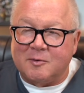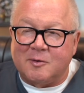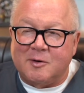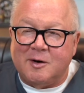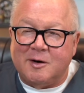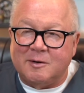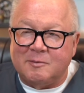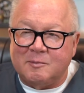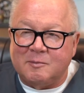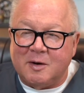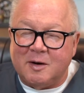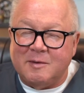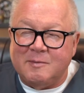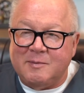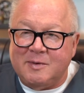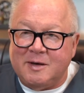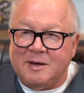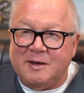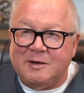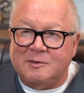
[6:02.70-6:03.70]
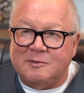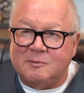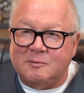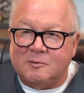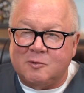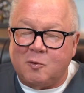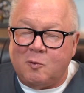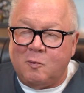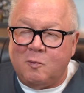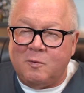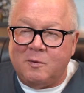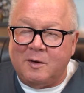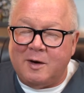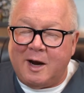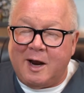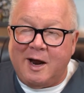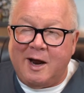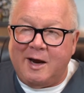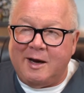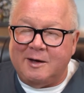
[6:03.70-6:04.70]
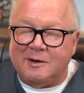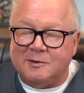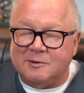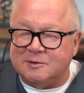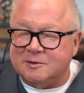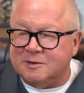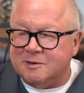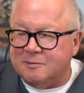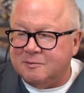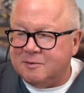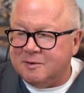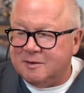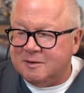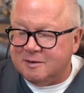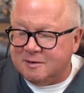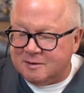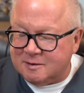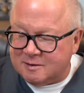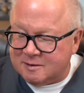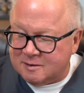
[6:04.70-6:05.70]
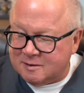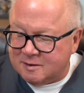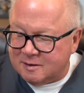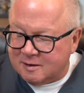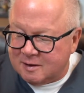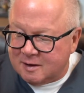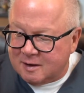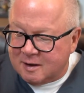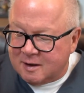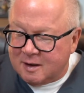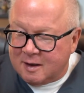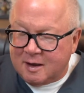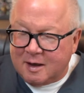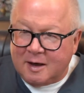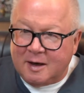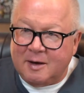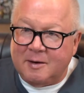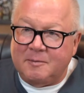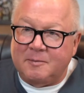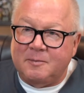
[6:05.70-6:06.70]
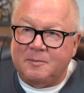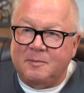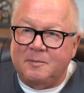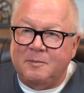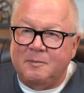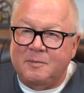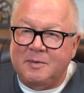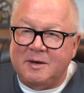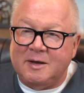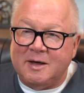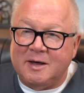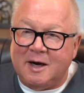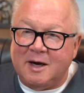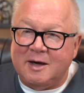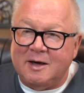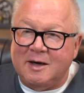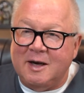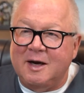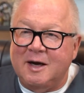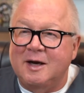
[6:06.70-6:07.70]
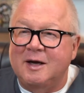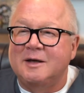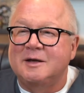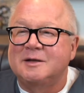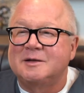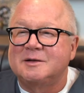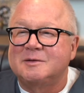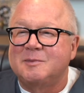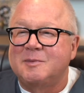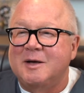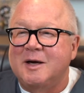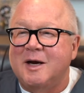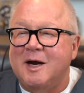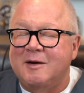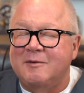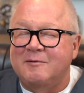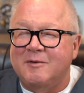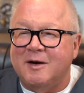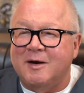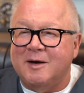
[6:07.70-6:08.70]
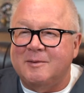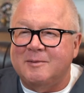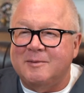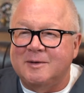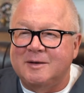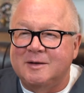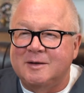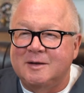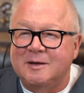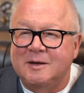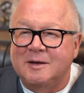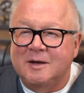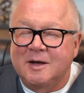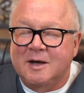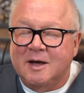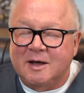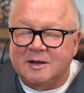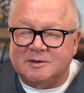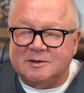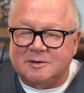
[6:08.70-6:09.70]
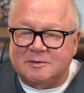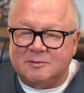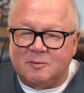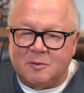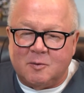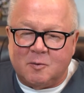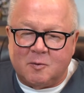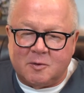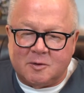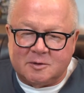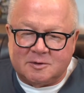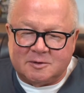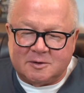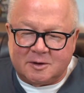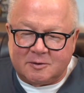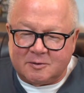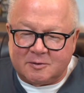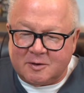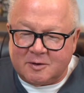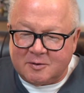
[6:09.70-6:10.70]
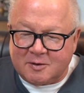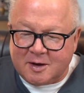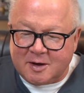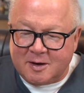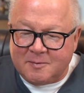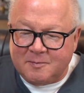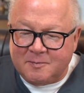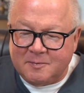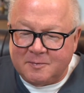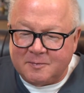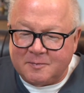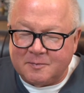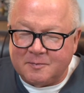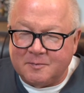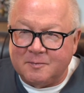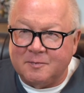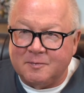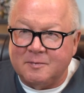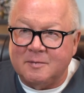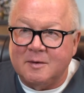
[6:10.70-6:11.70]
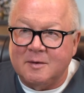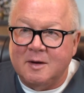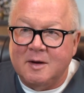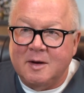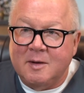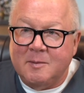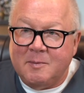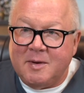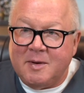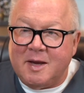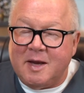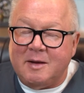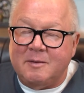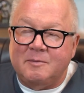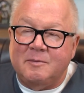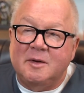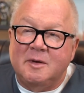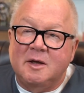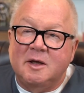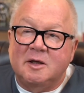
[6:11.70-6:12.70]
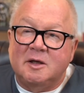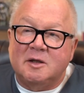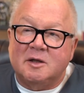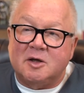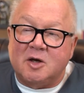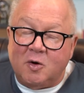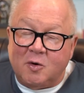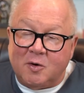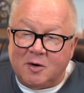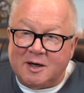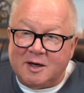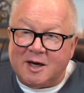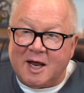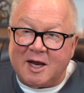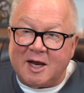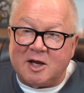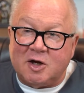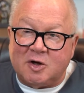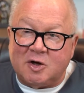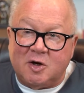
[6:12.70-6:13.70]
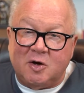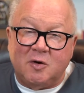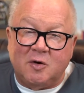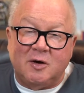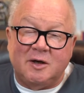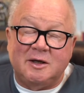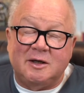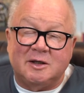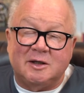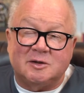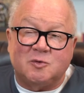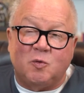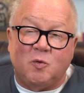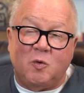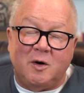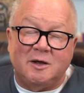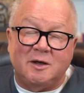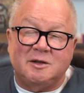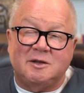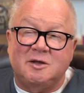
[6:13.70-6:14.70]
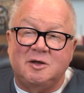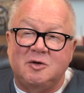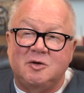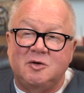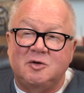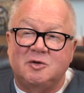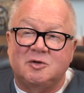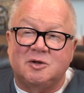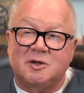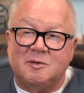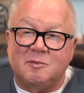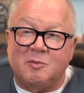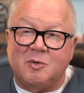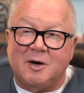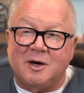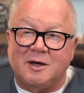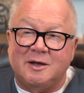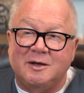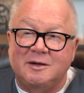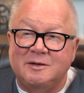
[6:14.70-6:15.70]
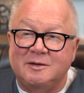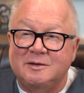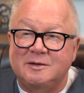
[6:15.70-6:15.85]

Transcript: wrong. Probably B9 or something. Um, B9. it's benign vitamin. That's a word joke. Okay. Yeah, B8. B8. Choline, lack of choline does what to you usually, Brecken?